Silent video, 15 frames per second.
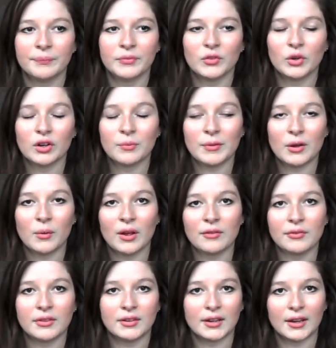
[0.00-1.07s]
took me away
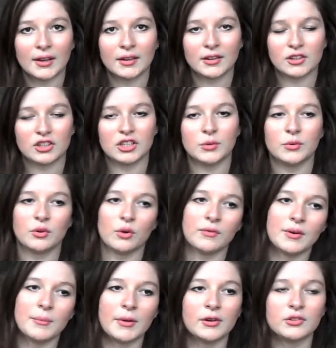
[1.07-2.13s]
for the day because she was over
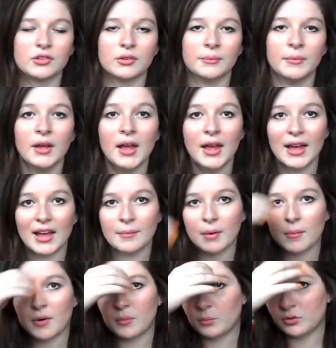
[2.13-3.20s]
in Belgium and my
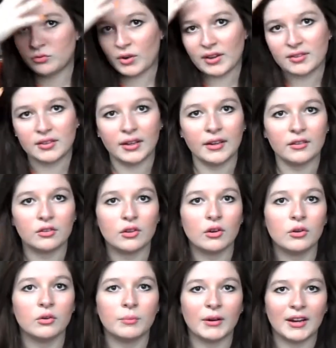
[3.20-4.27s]
mum was resting,
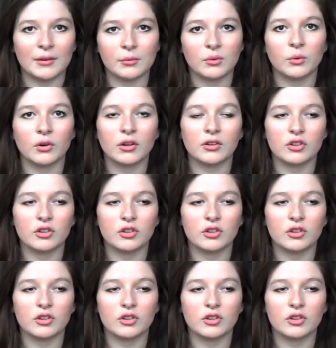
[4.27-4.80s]
so my dad was at work.